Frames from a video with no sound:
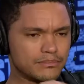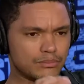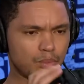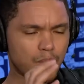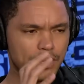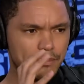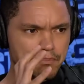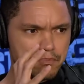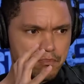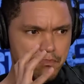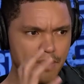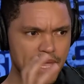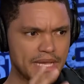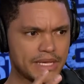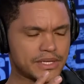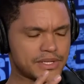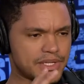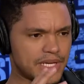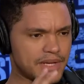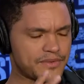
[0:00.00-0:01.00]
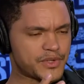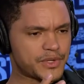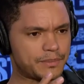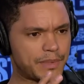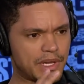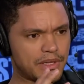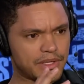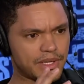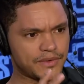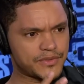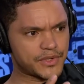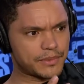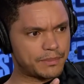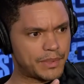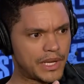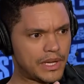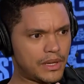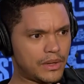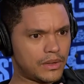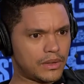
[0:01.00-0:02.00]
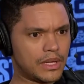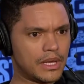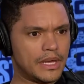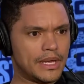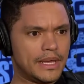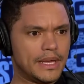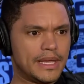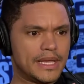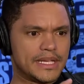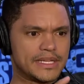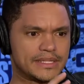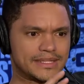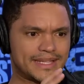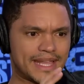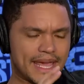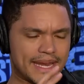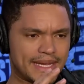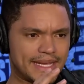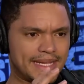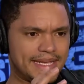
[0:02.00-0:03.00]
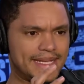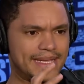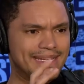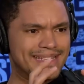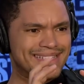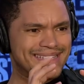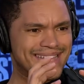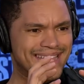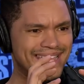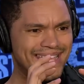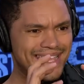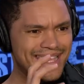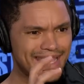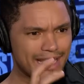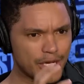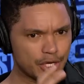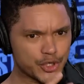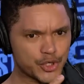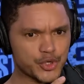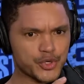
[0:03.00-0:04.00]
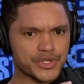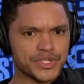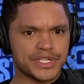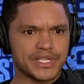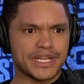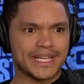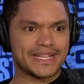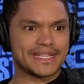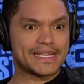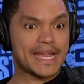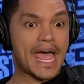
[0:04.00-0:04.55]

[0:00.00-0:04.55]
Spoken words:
what makes Dave Chappelle is that he is interesting. It's